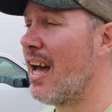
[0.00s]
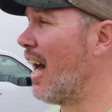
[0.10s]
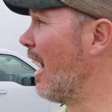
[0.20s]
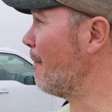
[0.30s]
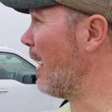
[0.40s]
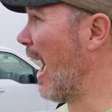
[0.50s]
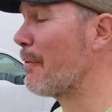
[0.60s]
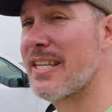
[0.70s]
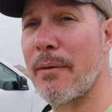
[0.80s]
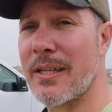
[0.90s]
I
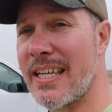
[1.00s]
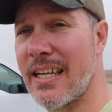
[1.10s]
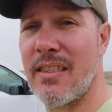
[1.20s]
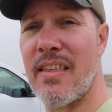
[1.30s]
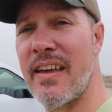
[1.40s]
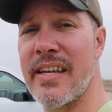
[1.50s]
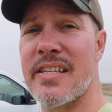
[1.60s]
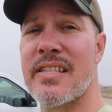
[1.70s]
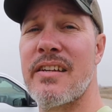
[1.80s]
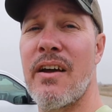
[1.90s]
was able to get
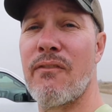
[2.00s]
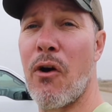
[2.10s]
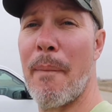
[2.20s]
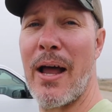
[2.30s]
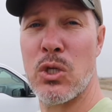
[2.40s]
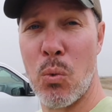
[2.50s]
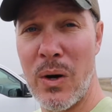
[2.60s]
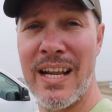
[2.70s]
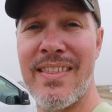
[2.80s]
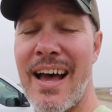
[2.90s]
this for about
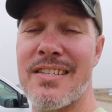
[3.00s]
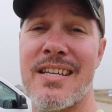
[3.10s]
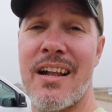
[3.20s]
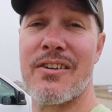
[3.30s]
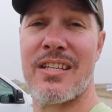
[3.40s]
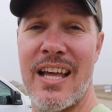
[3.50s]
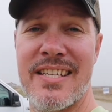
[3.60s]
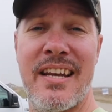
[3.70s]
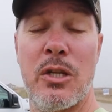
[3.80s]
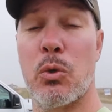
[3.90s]
$20,000
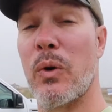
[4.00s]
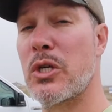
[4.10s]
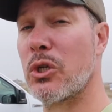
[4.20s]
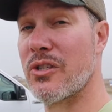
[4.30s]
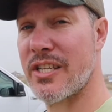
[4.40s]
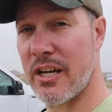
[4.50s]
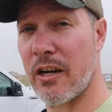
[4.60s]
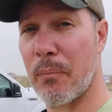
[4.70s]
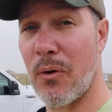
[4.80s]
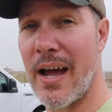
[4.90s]
less than its original
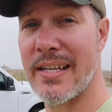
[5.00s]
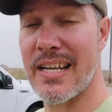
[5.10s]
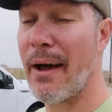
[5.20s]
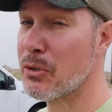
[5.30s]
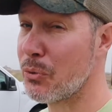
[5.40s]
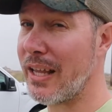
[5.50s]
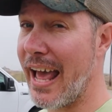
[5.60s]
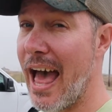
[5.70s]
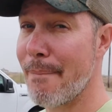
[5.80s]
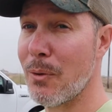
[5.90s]
sticker price, and I was really
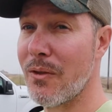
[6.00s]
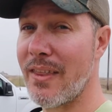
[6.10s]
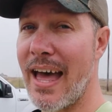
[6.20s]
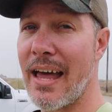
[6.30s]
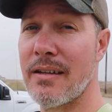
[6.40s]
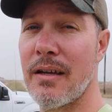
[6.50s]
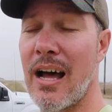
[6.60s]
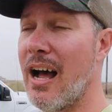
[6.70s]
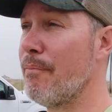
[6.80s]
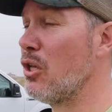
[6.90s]
happy with that.
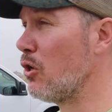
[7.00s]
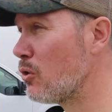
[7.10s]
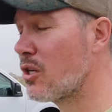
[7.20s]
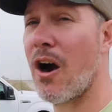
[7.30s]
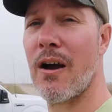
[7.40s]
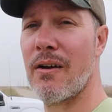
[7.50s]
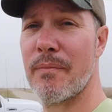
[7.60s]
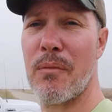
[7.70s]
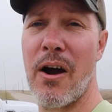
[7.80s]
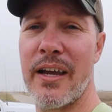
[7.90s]
The used car
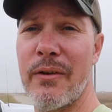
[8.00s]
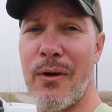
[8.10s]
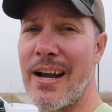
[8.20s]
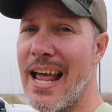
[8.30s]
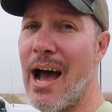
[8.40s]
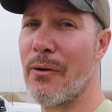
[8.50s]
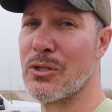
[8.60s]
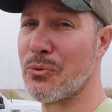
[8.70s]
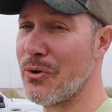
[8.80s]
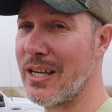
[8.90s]
market right now
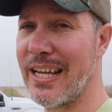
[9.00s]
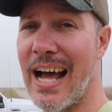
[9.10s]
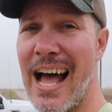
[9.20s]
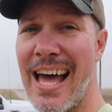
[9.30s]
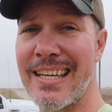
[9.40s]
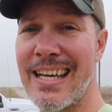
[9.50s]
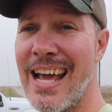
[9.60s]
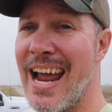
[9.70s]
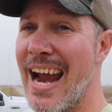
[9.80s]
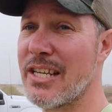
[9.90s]
is really hot,
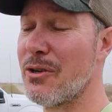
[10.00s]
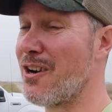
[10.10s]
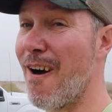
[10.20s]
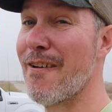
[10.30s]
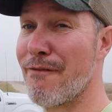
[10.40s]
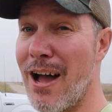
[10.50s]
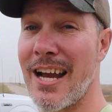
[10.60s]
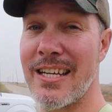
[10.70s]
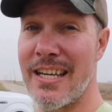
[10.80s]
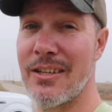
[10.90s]
and so it's hard to
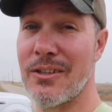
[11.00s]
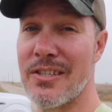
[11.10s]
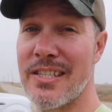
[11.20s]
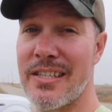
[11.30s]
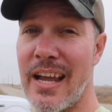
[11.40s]
find deals.